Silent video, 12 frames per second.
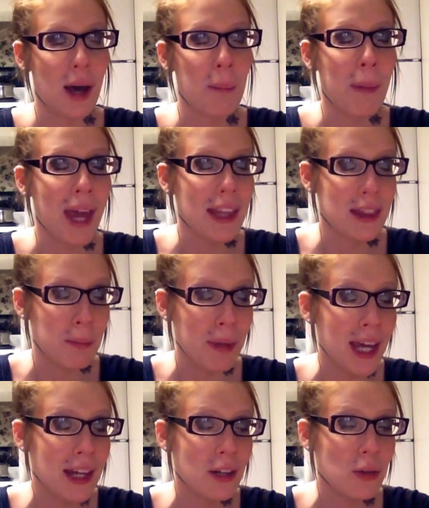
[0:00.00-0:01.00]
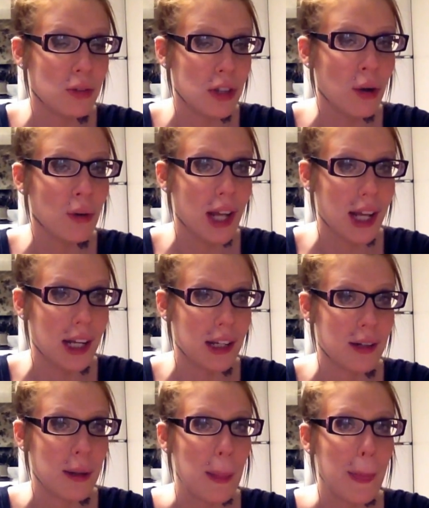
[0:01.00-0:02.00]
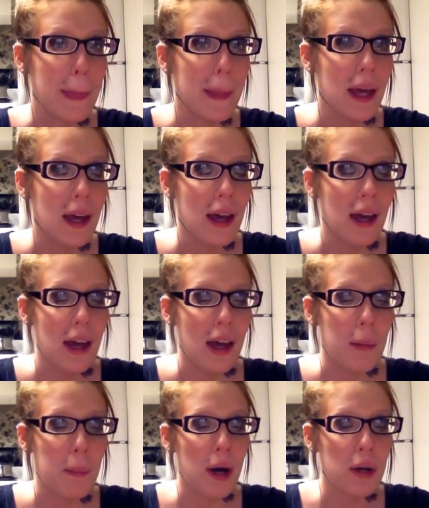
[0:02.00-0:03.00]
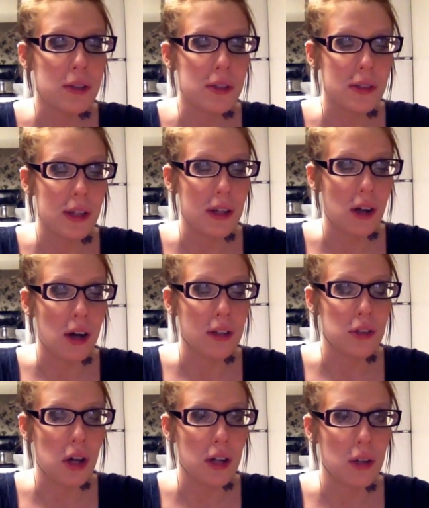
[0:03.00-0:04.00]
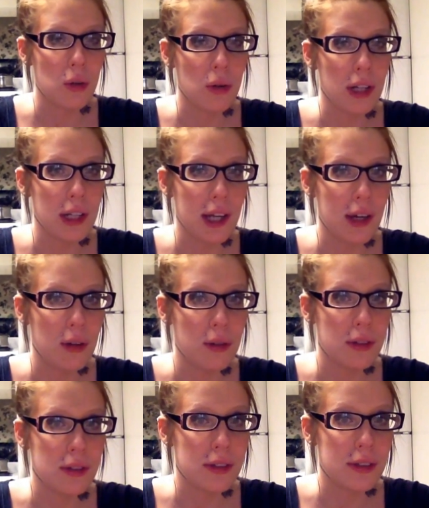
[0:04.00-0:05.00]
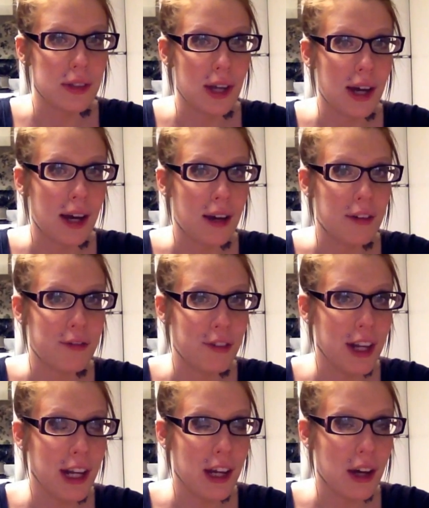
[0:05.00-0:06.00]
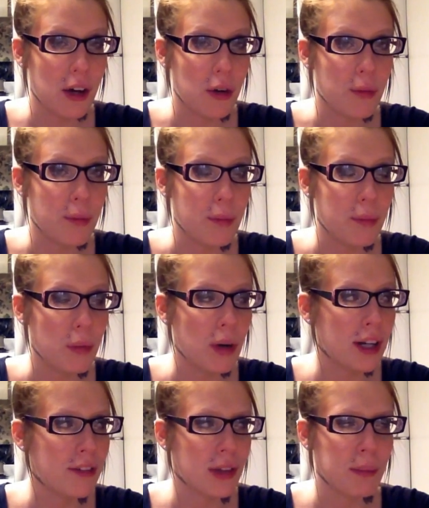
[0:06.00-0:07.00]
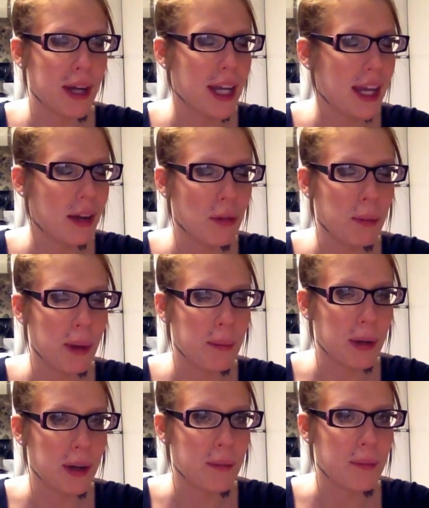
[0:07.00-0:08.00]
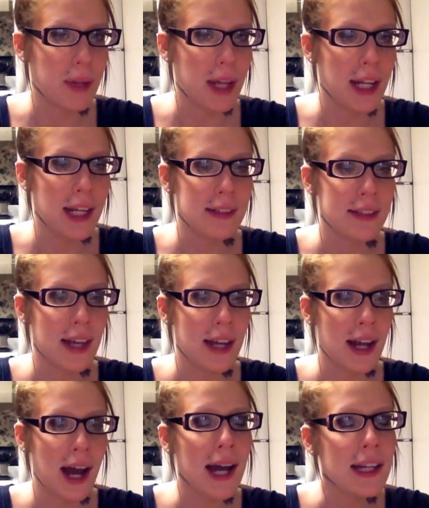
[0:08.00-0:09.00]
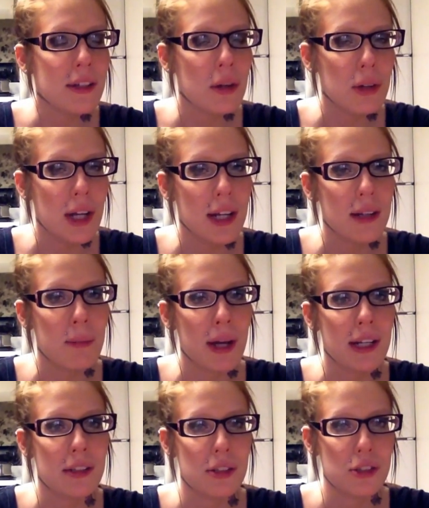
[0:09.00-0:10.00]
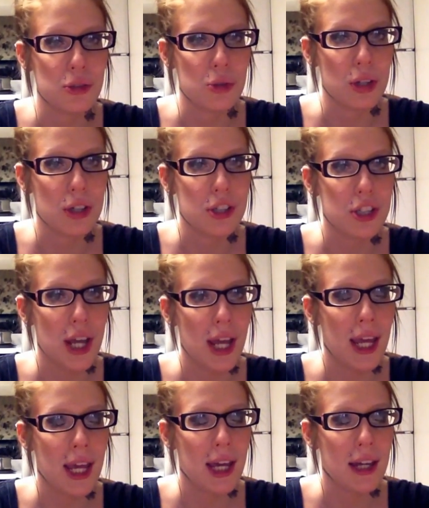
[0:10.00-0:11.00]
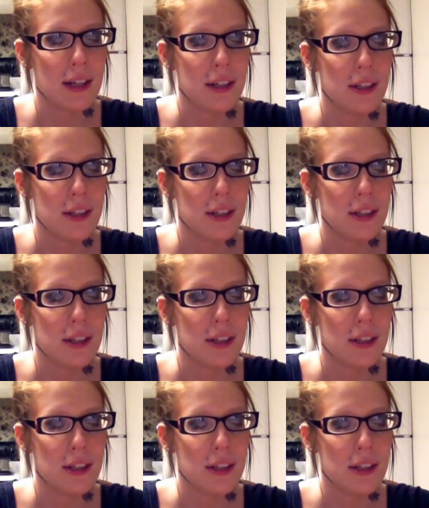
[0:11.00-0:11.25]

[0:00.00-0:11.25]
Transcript: The man who donated posted on DonCoreyLeone's video, one of them I can't remember, and he said, I donated money to George, and